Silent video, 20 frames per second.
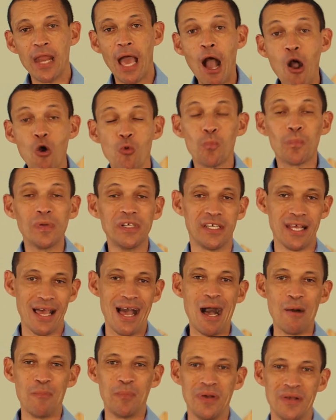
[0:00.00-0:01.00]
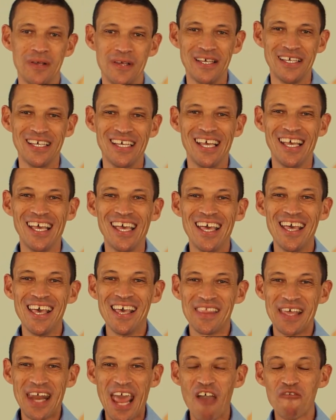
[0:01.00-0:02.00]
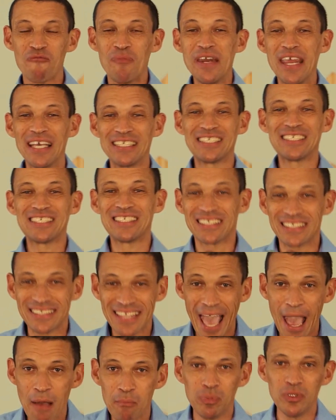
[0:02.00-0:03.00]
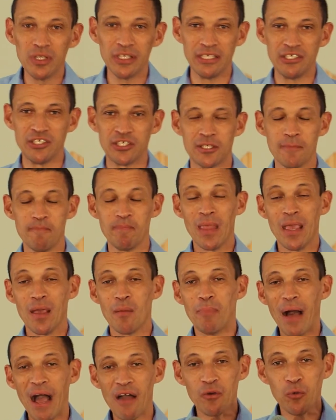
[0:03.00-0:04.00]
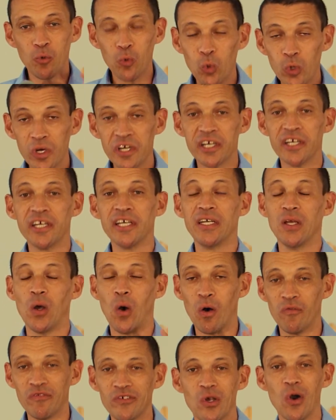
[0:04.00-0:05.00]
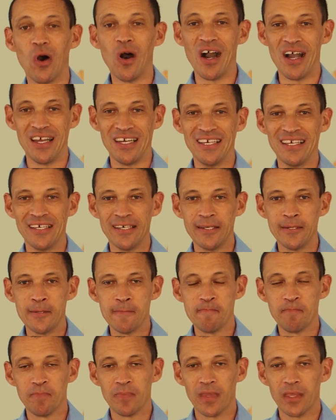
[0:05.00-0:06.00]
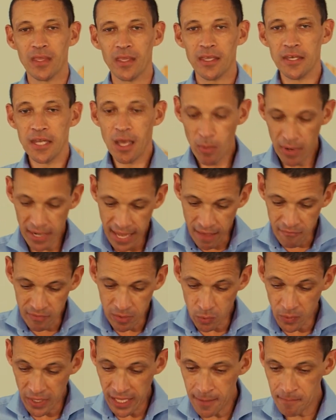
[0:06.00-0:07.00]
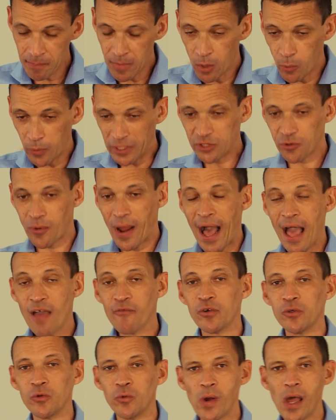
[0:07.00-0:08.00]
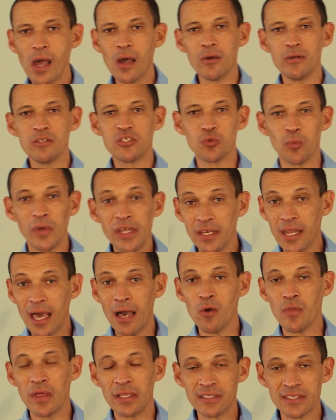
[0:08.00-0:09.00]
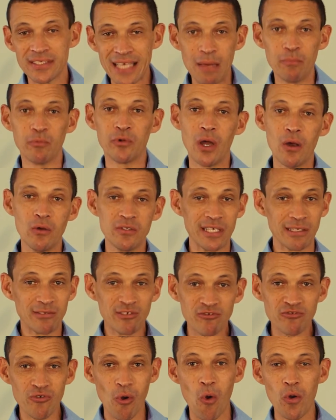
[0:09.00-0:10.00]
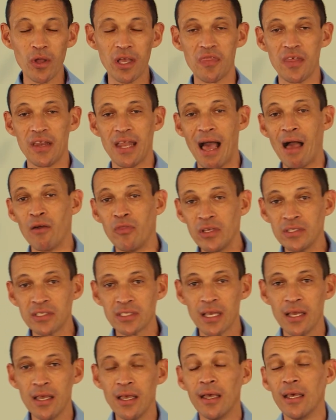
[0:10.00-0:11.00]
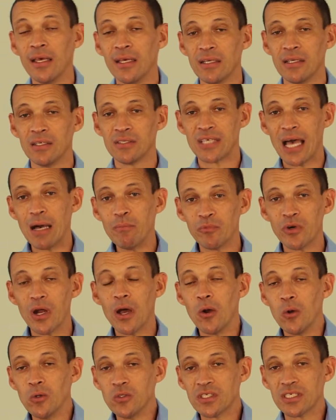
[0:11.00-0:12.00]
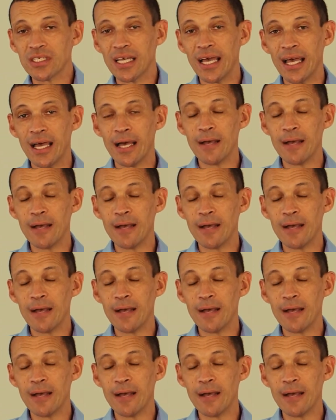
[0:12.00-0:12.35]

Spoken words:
opened up, that have been established by the Word of God. You know, whenever we drive on roads, we know that some roads are stronger than others. Some roads